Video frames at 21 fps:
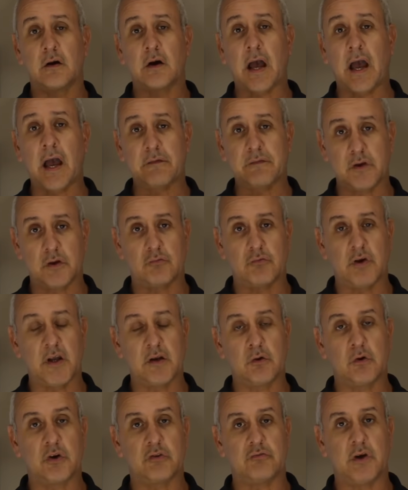Having
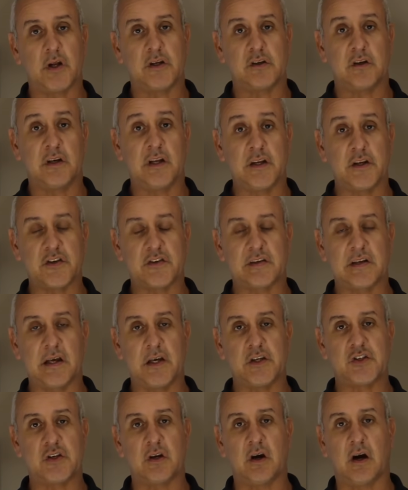read all the
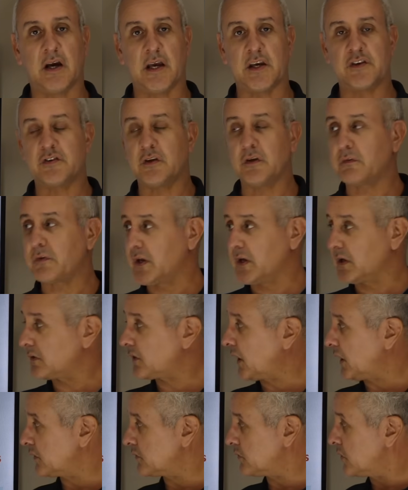legislation, I actually think
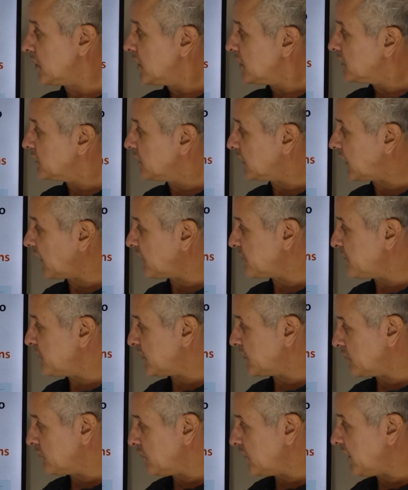that the
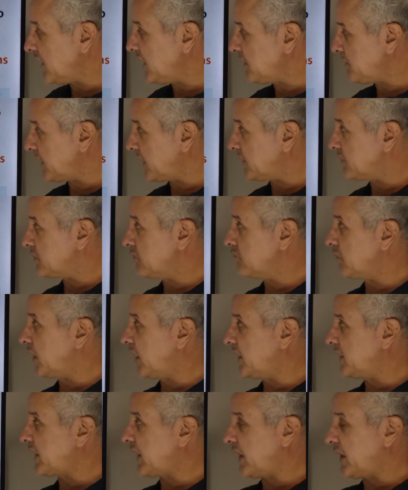government really meant to
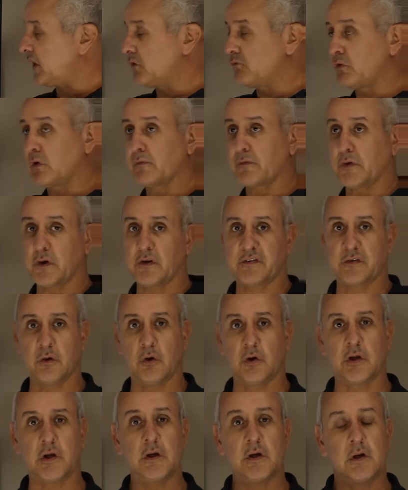write that in reverse
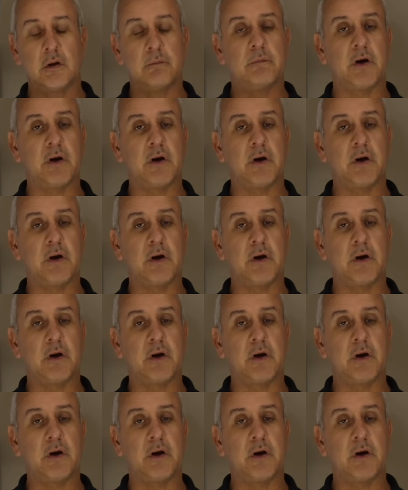order,